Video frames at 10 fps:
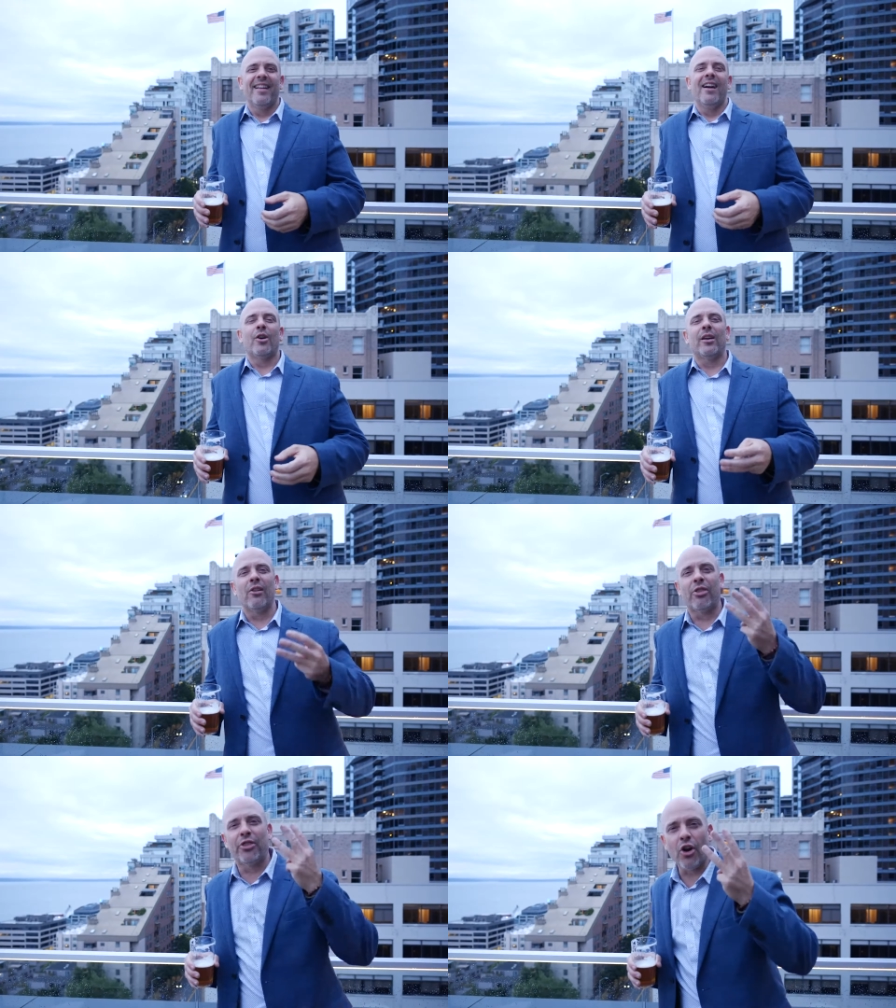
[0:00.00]
Okay,
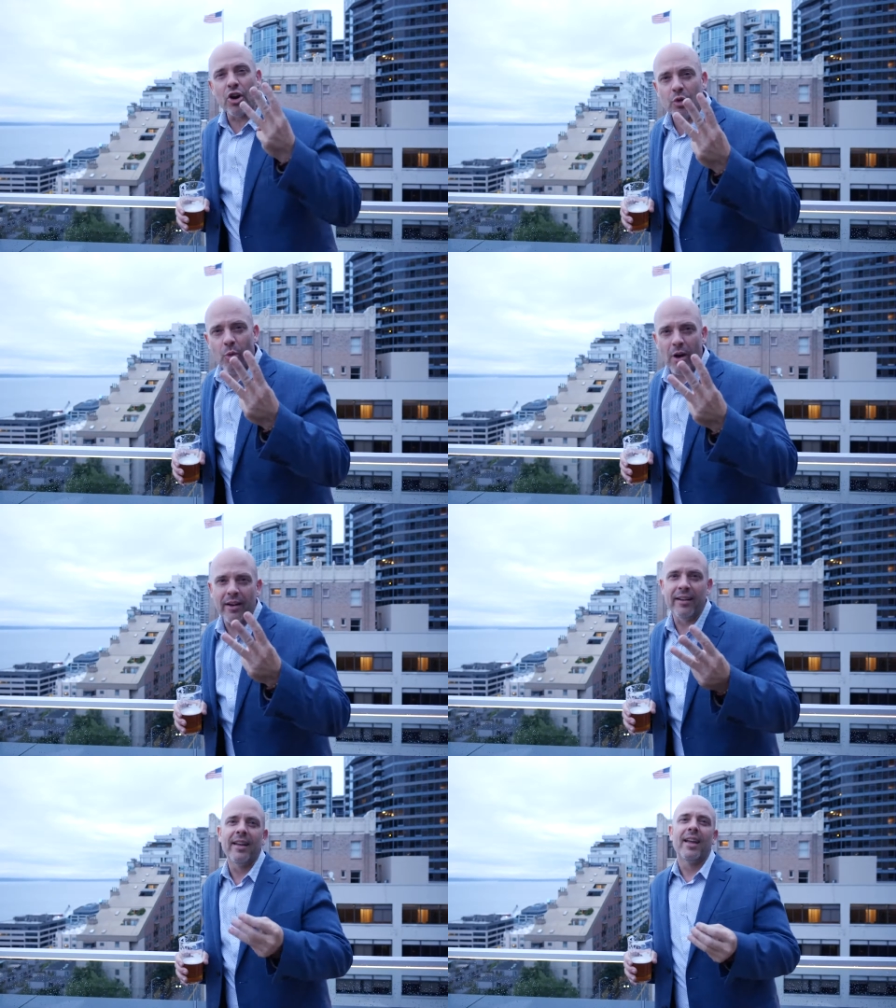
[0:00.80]
the third
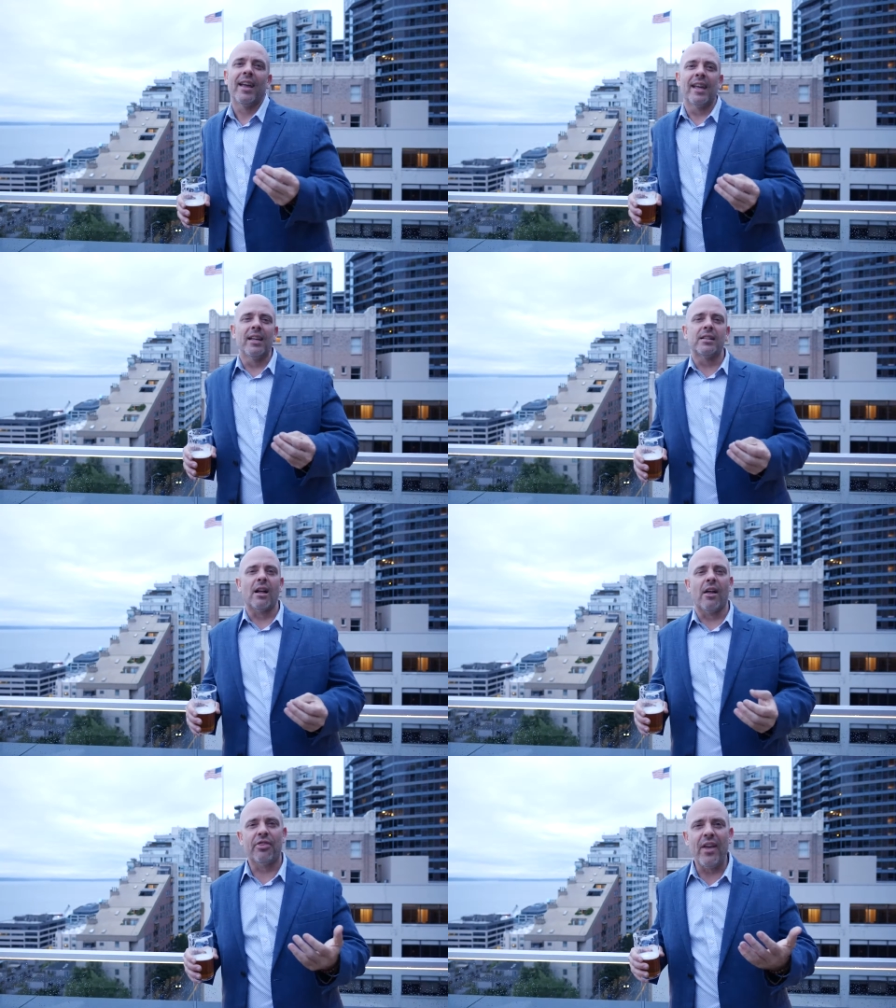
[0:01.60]
one is
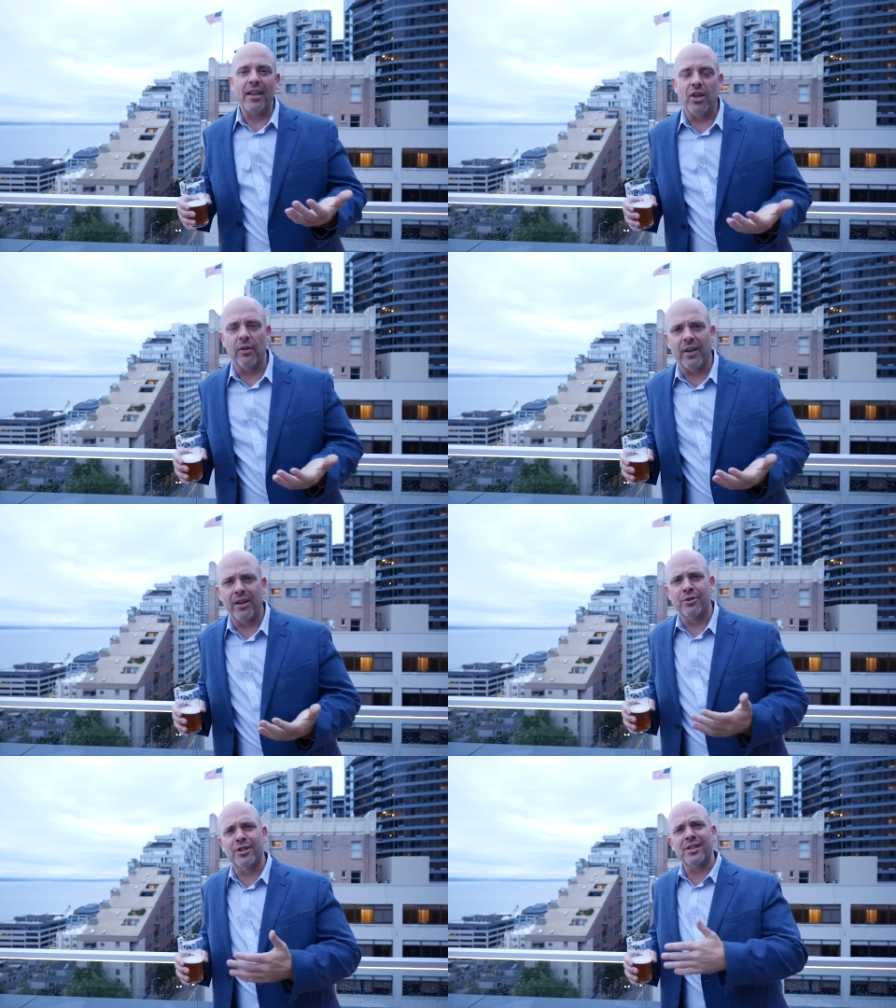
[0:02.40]
a thank you
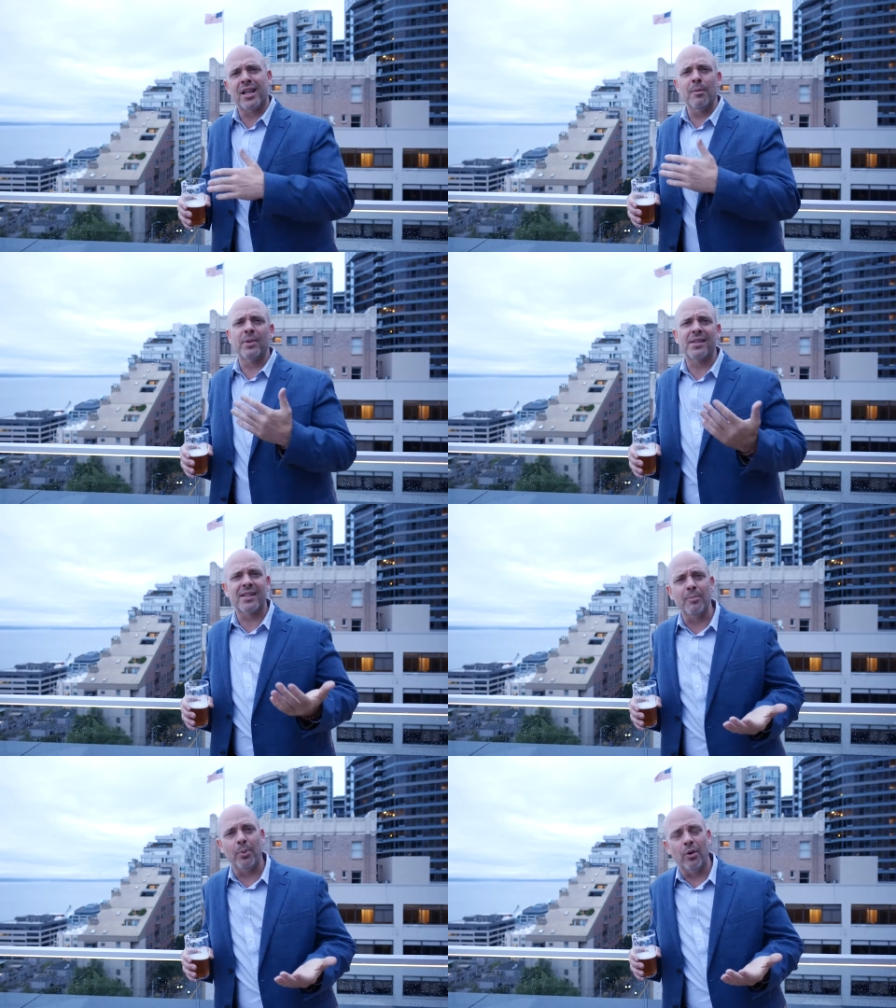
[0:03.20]
video. Just keep it
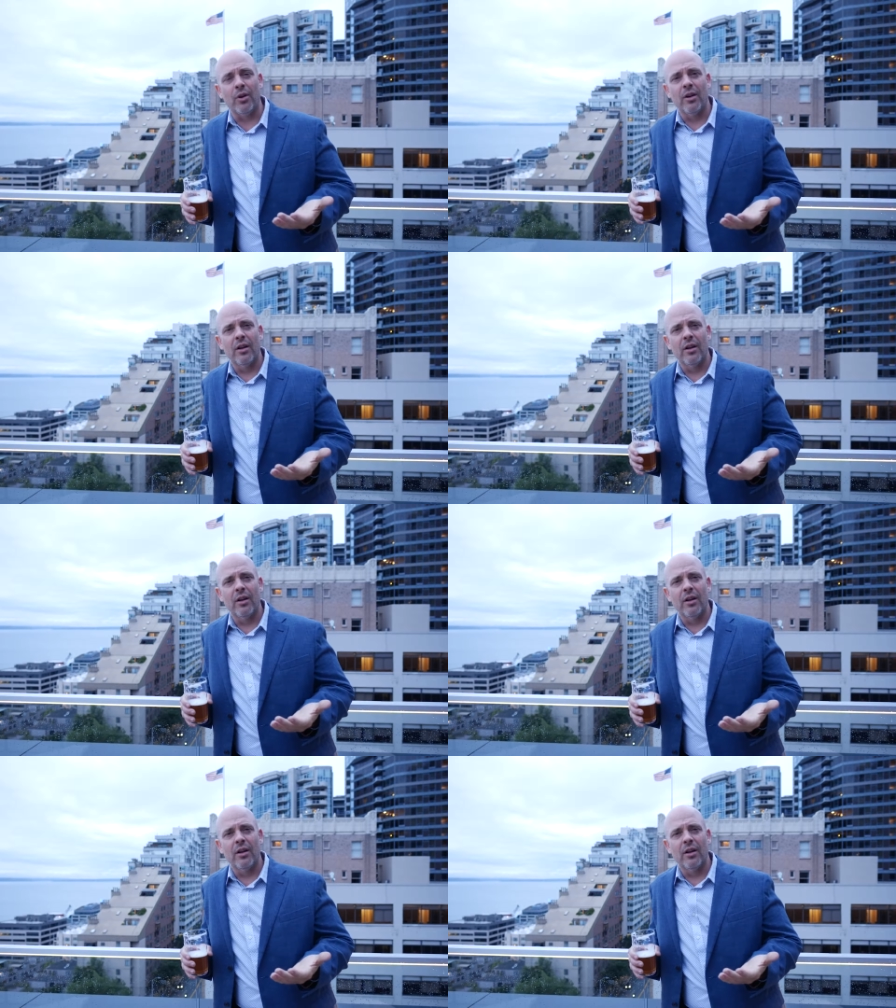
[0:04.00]
simple.